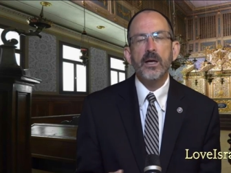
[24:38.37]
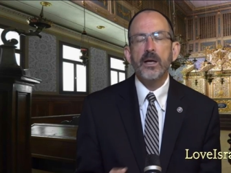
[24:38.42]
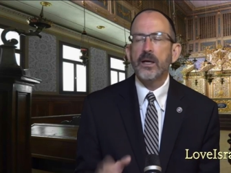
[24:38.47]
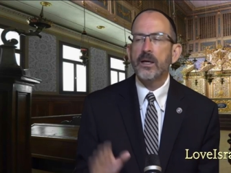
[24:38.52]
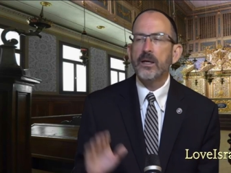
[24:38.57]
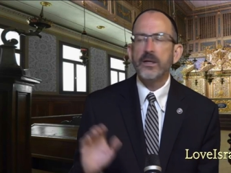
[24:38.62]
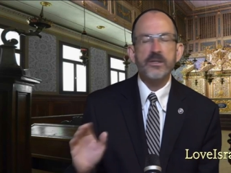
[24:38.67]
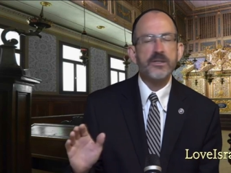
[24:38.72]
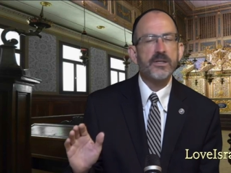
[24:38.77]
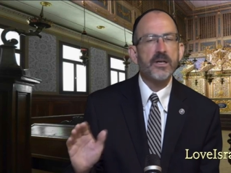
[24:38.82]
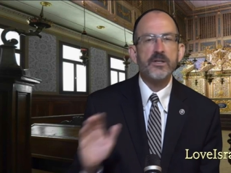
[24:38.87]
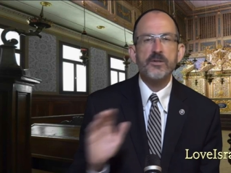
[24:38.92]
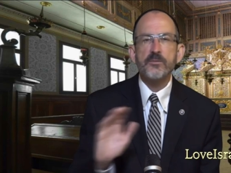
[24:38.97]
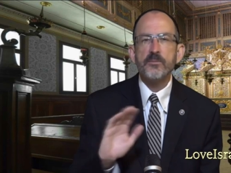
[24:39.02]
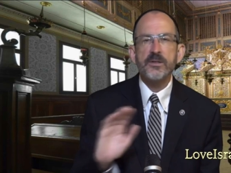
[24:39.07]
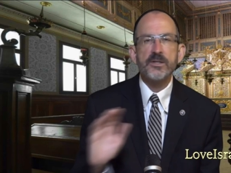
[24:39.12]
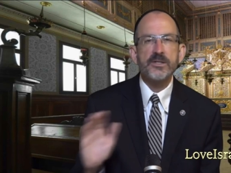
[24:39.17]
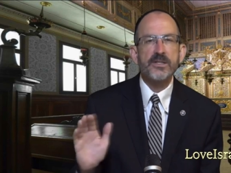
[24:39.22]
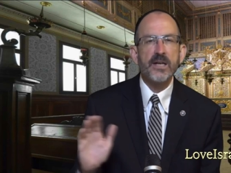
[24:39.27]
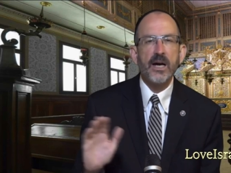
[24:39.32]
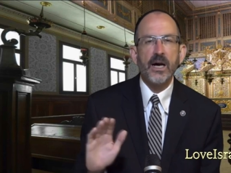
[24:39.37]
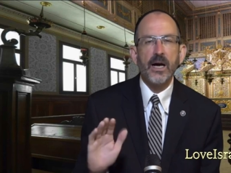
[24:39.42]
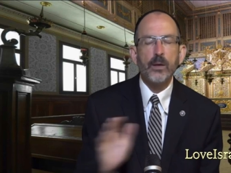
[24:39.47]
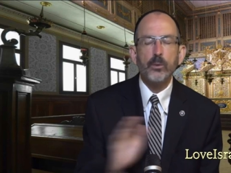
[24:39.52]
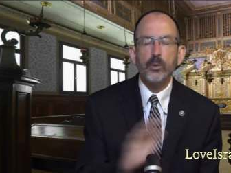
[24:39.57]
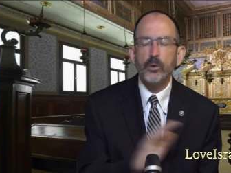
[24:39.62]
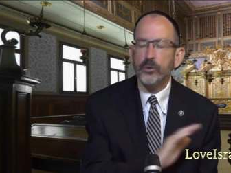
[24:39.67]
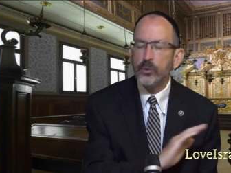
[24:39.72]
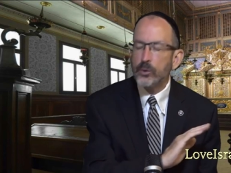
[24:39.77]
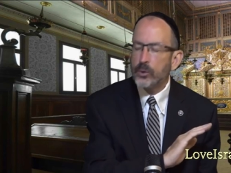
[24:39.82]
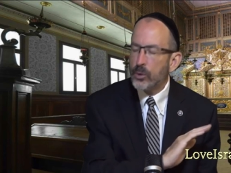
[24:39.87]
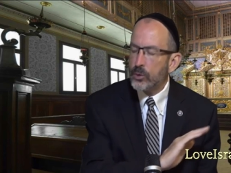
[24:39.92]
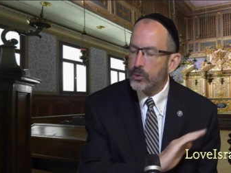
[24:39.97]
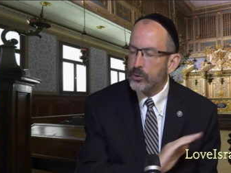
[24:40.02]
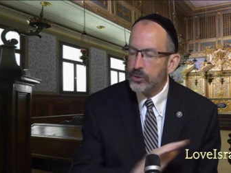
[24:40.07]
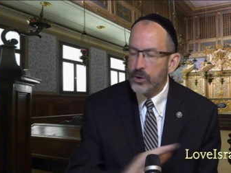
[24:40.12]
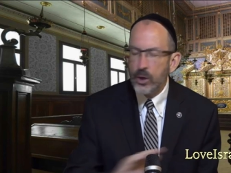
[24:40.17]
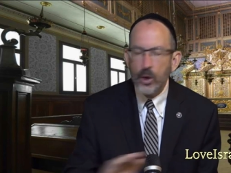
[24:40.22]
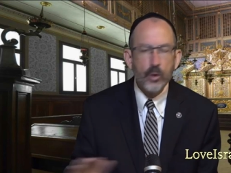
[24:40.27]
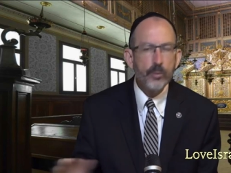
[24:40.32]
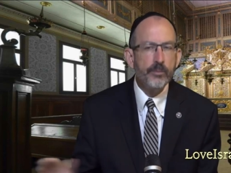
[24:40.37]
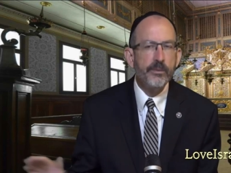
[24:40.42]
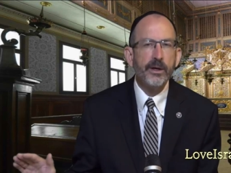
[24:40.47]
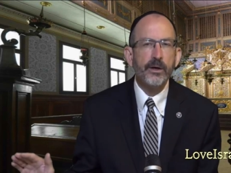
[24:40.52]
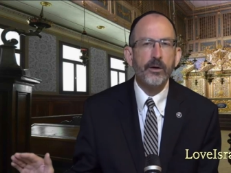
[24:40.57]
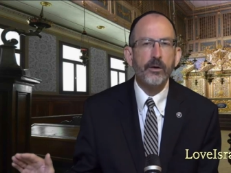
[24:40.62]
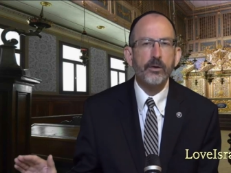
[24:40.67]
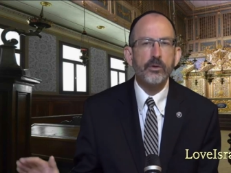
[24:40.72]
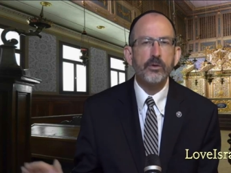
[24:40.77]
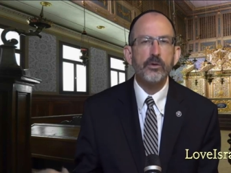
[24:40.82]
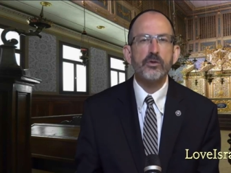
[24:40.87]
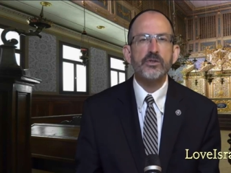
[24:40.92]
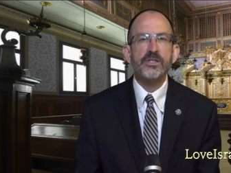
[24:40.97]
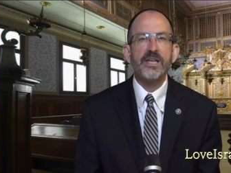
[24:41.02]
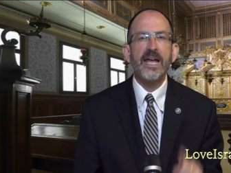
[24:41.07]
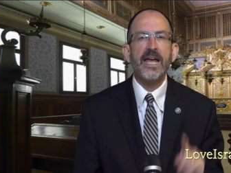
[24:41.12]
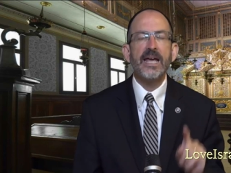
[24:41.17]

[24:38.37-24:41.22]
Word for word: He says Messiah will do no miracles,